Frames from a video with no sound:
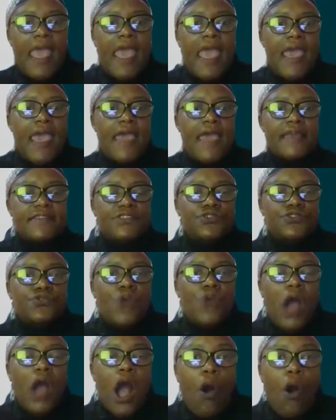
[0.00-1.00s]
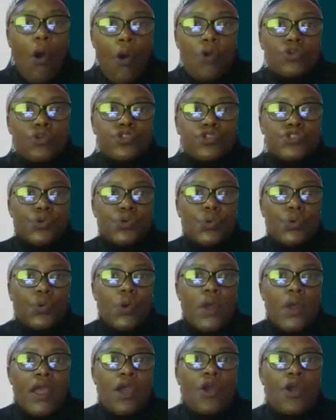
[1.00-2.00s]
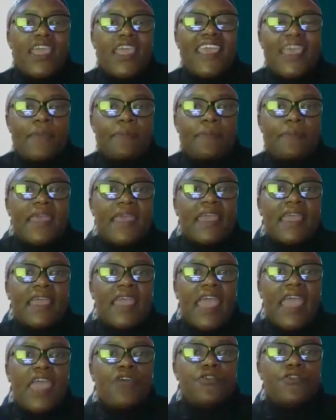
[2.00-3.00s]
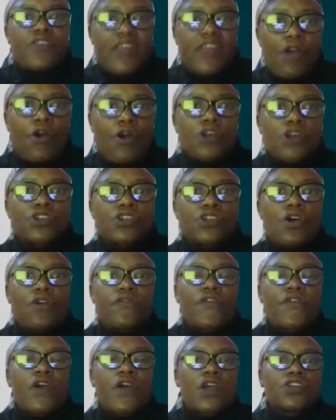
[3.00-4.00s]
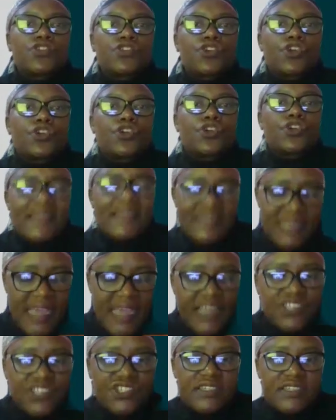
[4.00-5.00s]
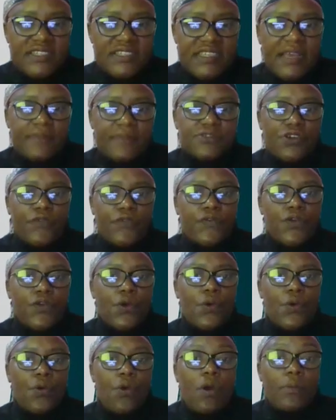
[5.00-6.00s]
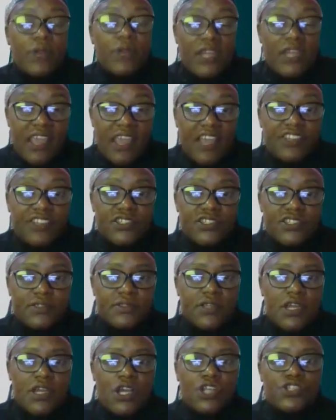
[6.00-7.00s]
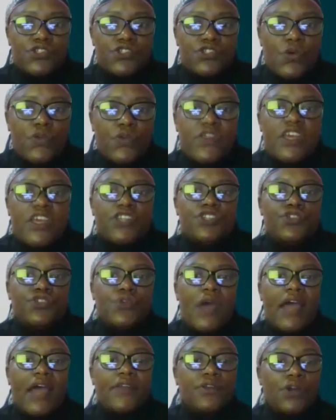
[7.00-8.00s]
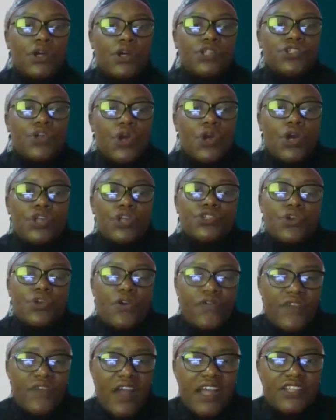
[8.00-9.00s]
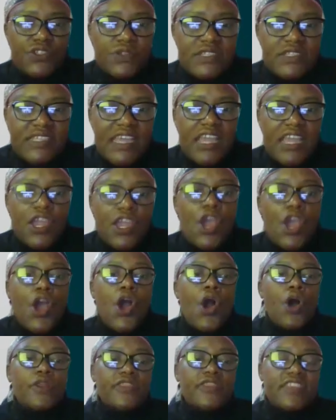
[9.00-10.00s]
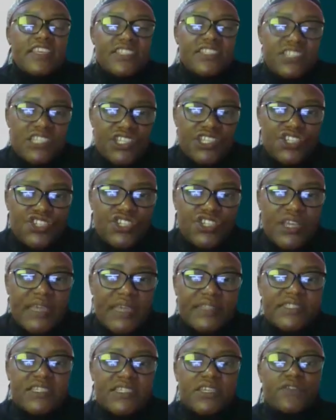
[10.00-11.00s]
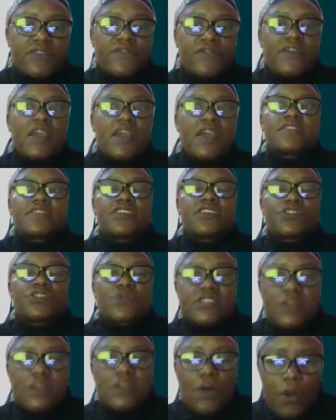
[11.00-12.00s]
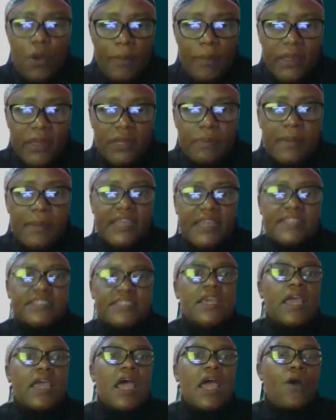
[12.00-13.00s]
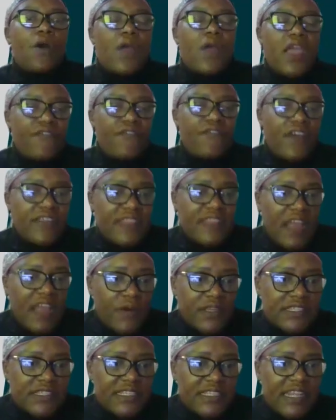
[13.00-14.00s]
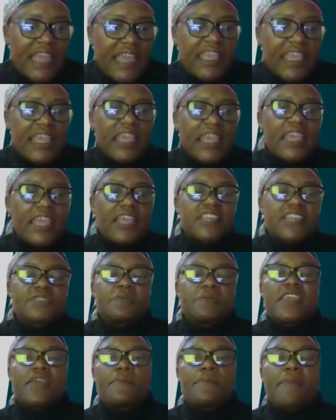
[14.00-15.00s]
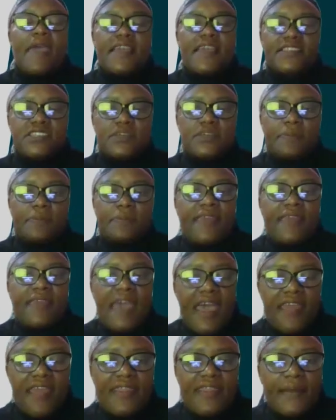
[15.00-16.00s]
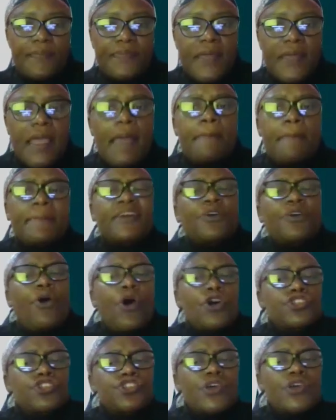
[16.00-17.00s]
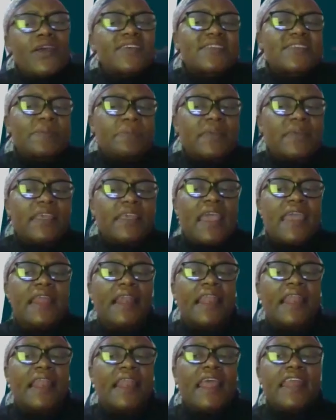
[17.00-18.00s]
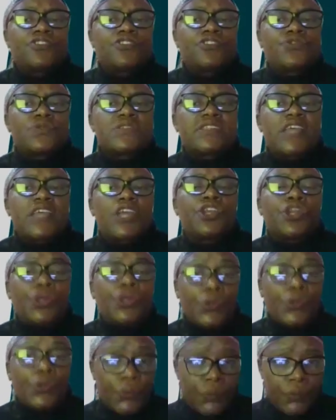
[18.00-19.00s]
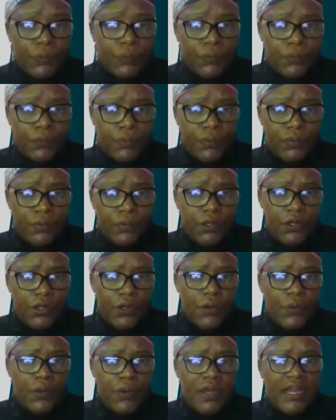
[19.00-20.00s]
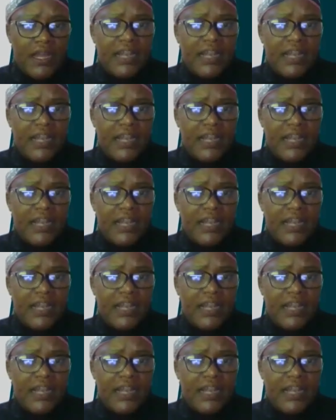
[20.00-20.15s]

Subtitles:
and you are also keeping a record of documentation in terms of your communication so that you are not caught off guard to say, on this initiative, this was a commitment. However, now it's lacking, it's being impacted by the other. But also as a BA, learning to say no, you know,